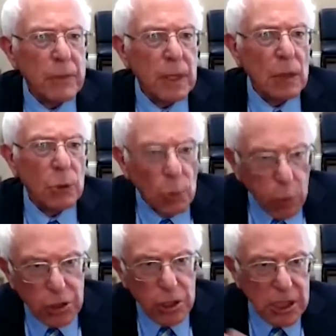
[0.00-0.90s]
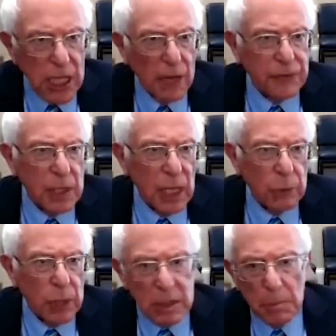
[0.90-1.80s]
You know, what's your staffing
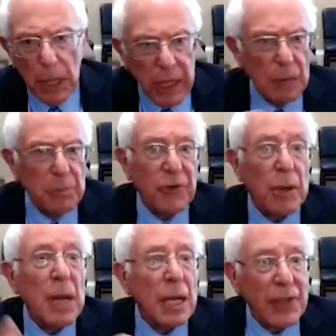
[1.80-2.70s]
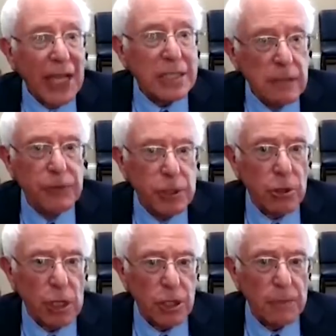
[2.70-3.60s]
line? Where's the money mm-hmm. coming from? That's
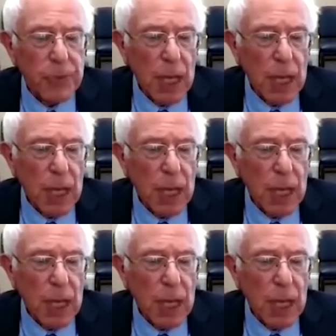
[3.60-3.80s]
infrastructure.